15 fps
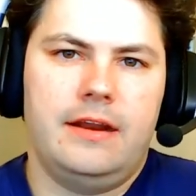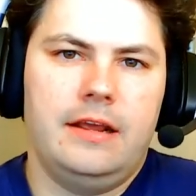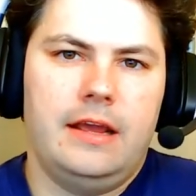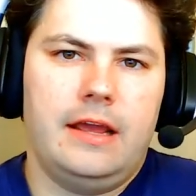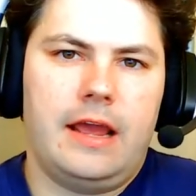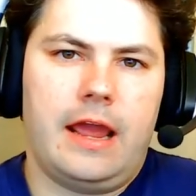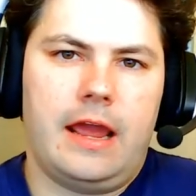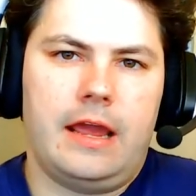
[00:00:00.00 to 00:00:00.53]

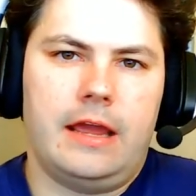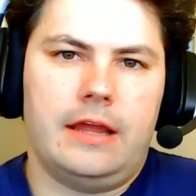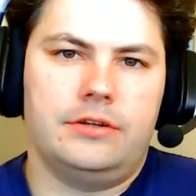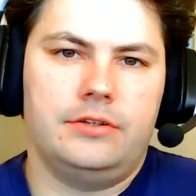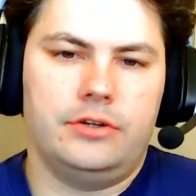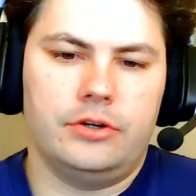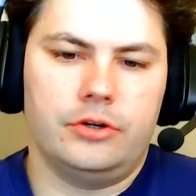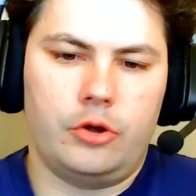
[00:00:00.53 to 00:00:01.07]
and
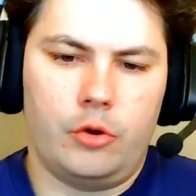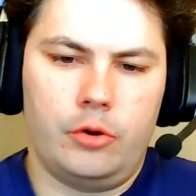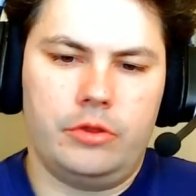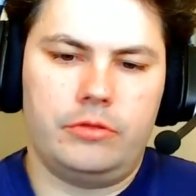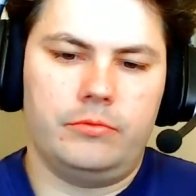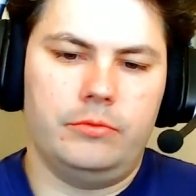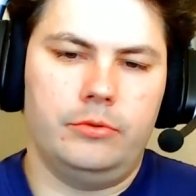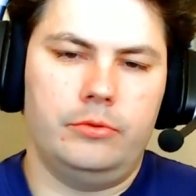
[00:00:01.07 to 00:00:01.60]
you're going
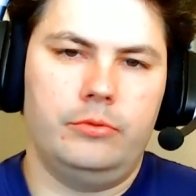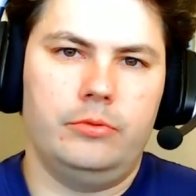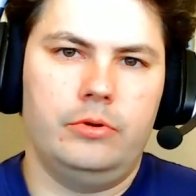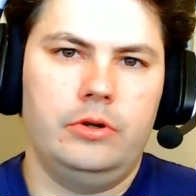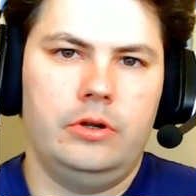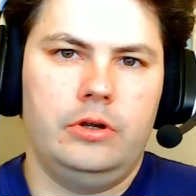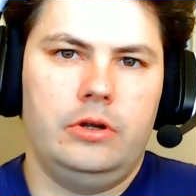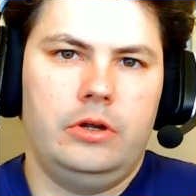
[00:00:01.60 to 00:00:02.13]
through
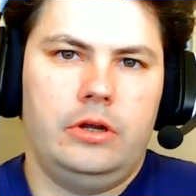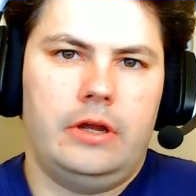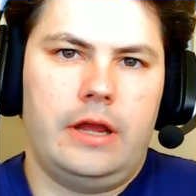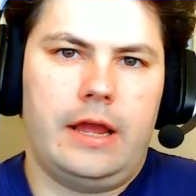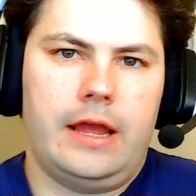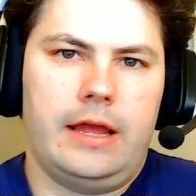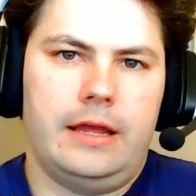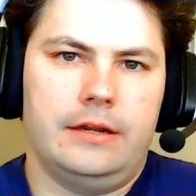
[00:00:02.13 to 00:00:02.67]

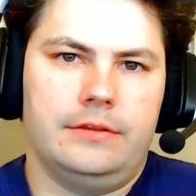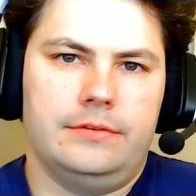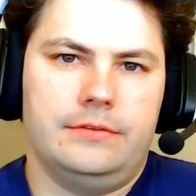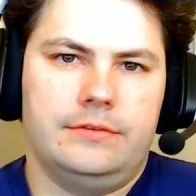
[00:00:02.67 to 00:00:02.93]
and